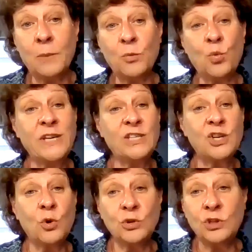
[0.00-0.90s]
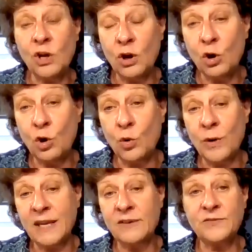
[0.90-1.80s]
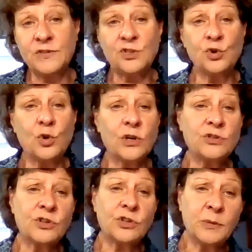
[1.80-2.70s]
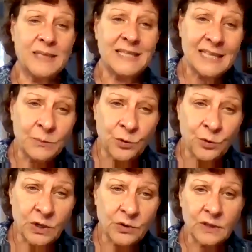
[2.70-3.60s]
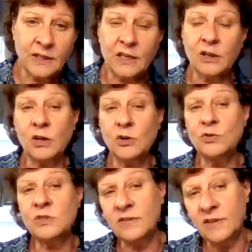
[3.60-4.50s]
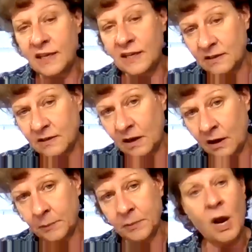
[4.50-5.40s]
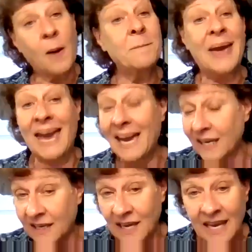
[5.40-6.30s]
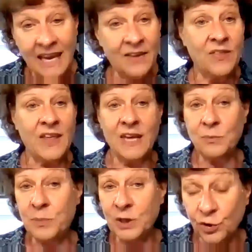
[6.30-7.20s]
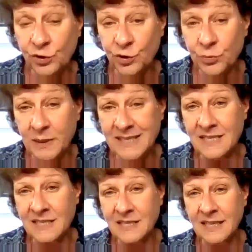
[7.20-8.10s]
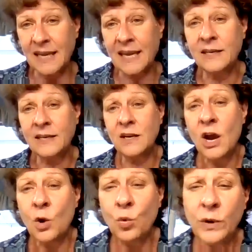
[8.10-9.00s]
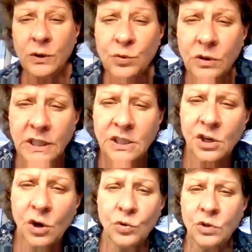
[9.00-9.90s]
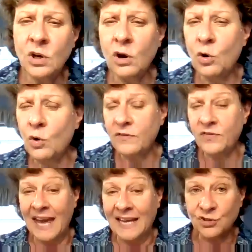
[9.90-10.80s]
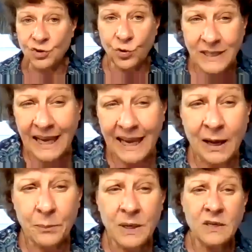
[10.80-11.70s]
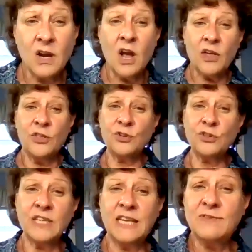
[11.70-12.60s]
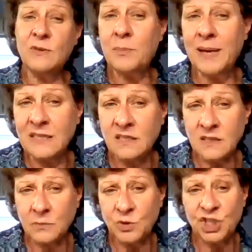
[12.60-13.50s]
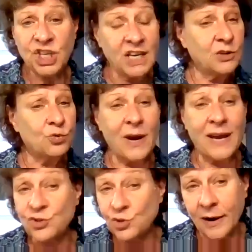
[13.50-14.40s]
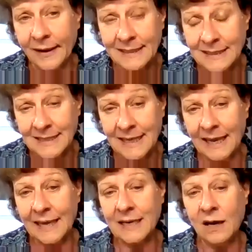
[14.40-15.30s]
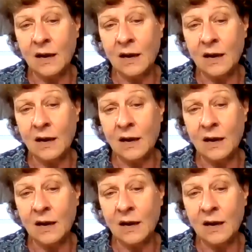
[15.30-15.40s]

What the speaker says: We don't know if stores are going to be temporarily closed and then come back and then build their business again. We really don't know if that's going to happen. There's even been some chain restaurants that